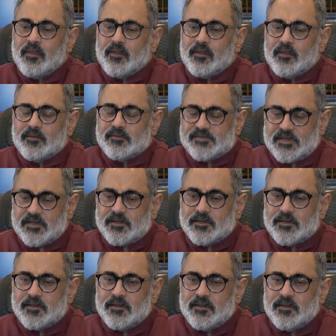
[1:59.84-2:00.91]
in
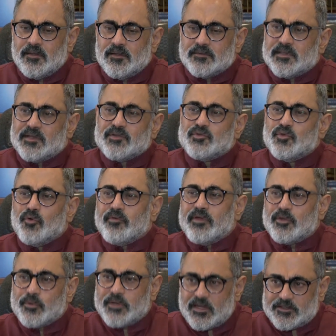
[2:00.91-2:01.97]
general, there is no way
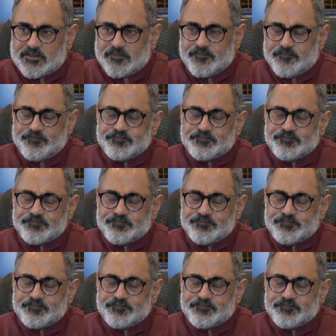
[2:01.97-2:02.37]
to get in.